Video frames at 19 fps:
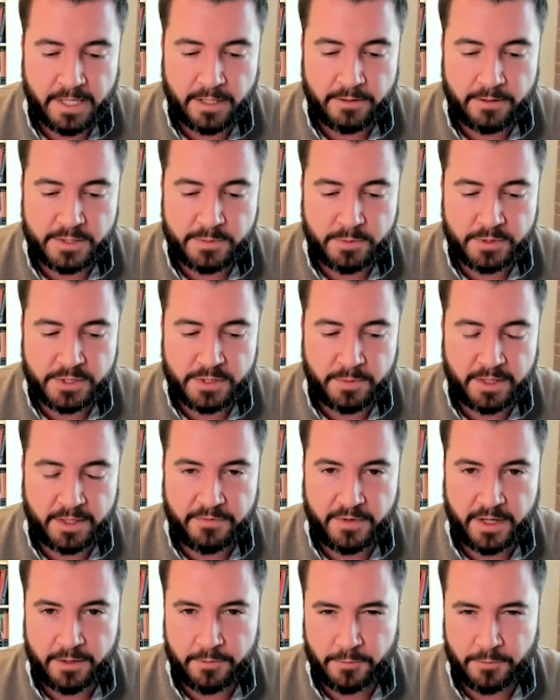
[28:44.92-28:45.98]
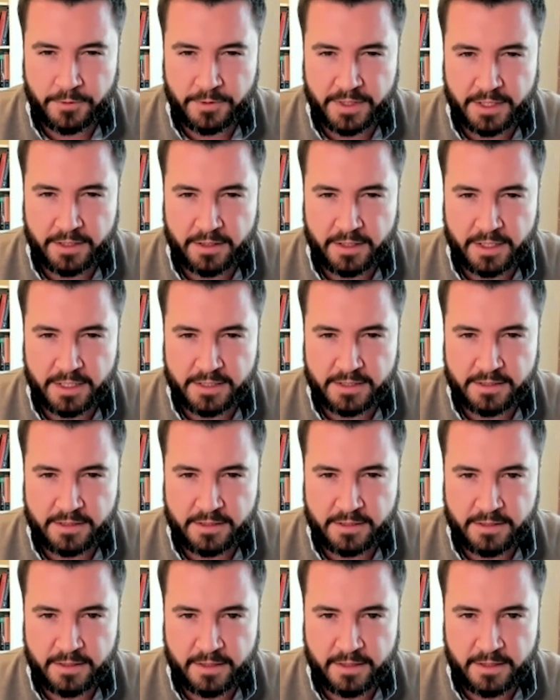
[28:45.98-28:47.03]
you know, it's supposed to be a final rule that
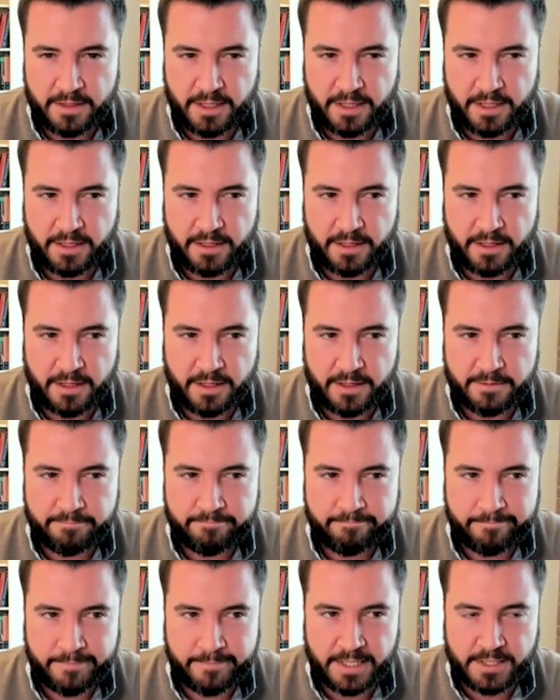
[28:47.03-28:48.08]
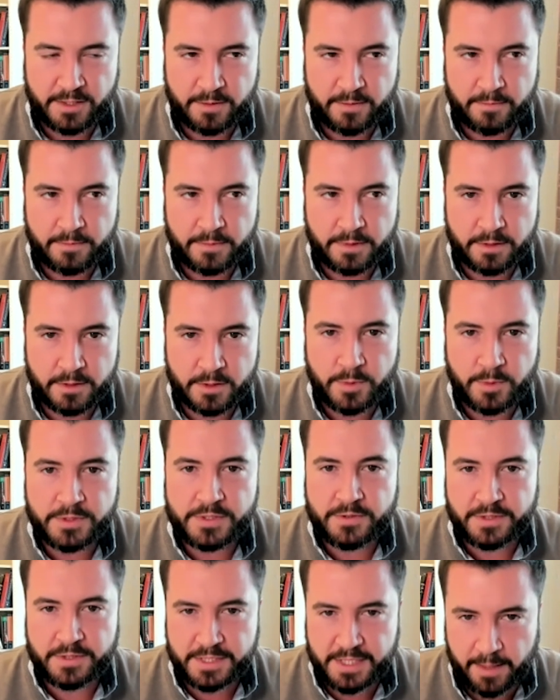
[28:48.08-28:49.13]
is the, uh, that's
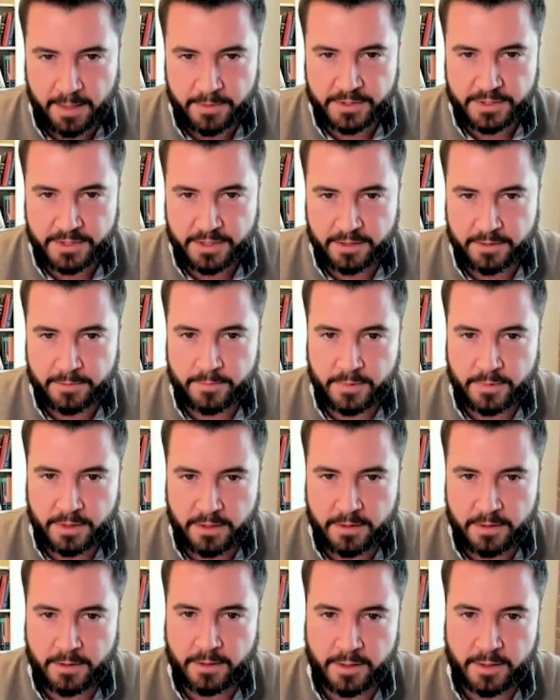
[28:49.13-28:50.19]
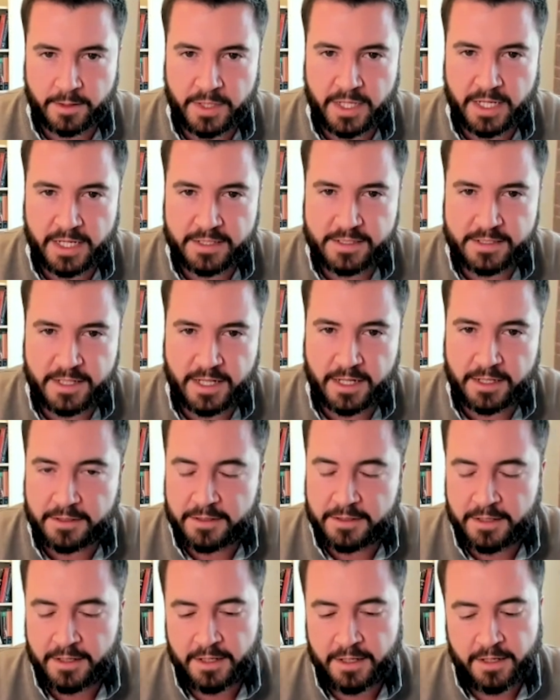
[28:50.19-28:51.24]
supposed to establish the, the compliance
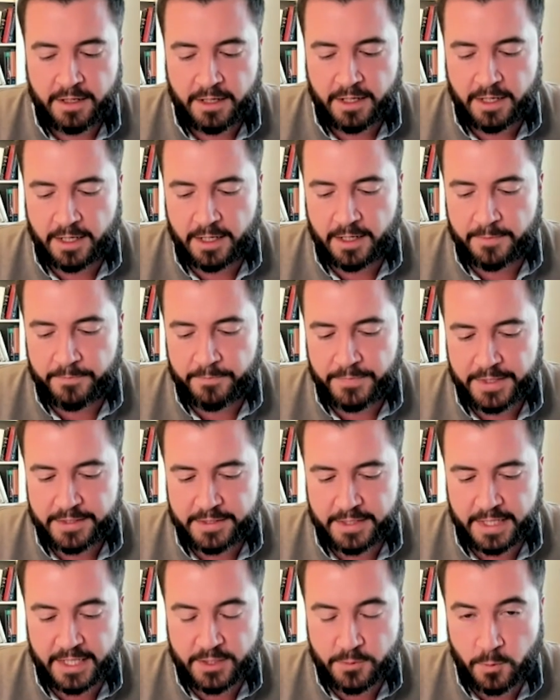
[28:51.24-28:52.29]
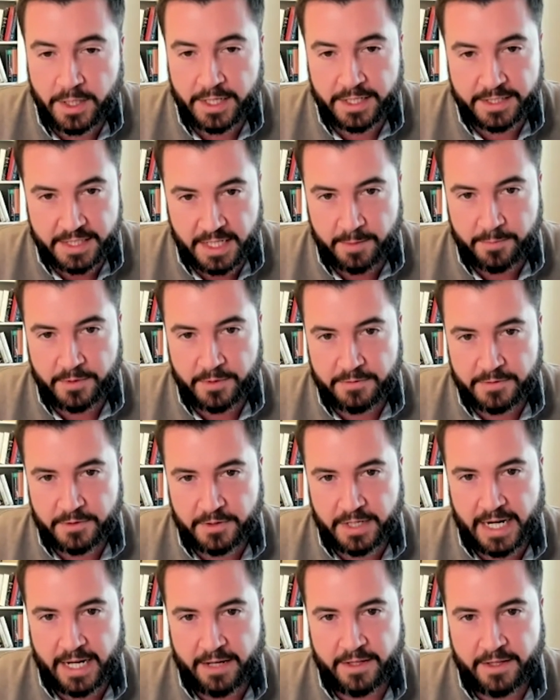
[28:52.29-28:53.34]
date. Um, so that's one example of
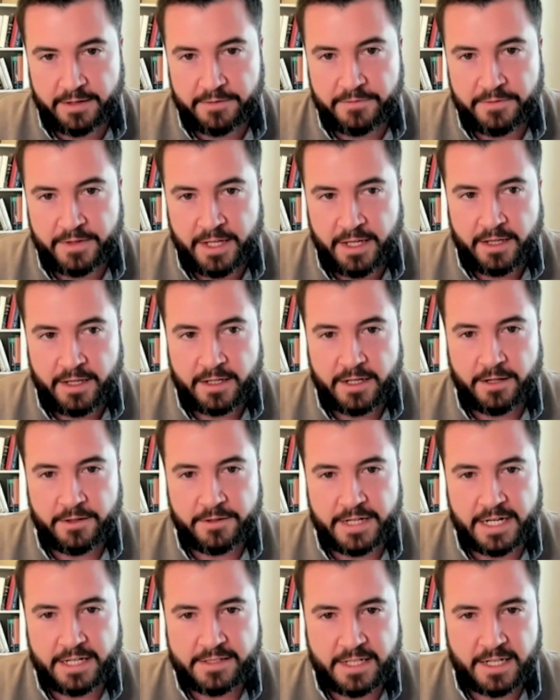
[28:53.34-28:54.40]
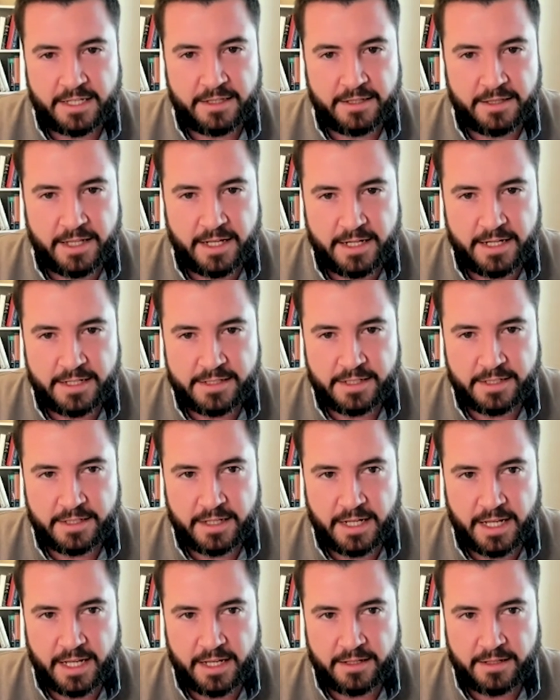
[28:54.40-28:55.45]
sort of how they've colored outside the lines
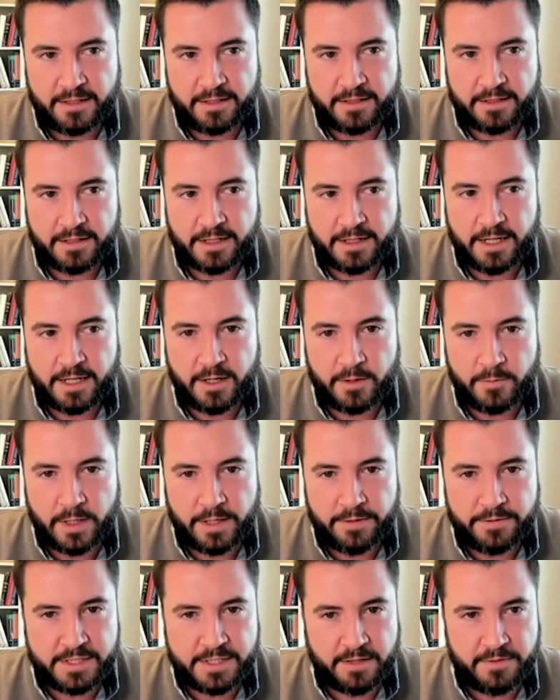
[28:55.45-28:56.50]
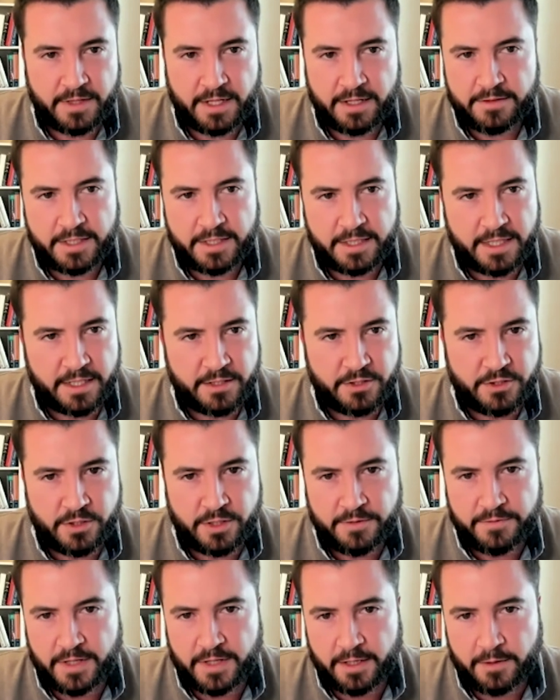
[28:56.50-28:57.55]
and, and gotten away with stuff that I don't think they
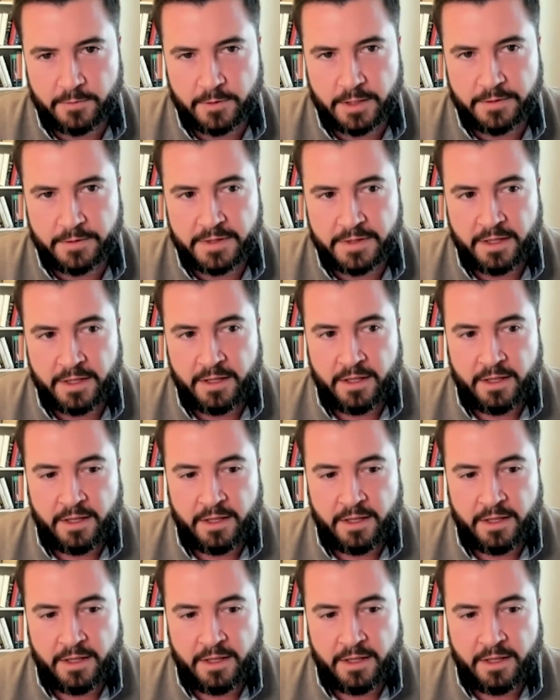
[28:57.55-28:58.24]
should have gotten away with.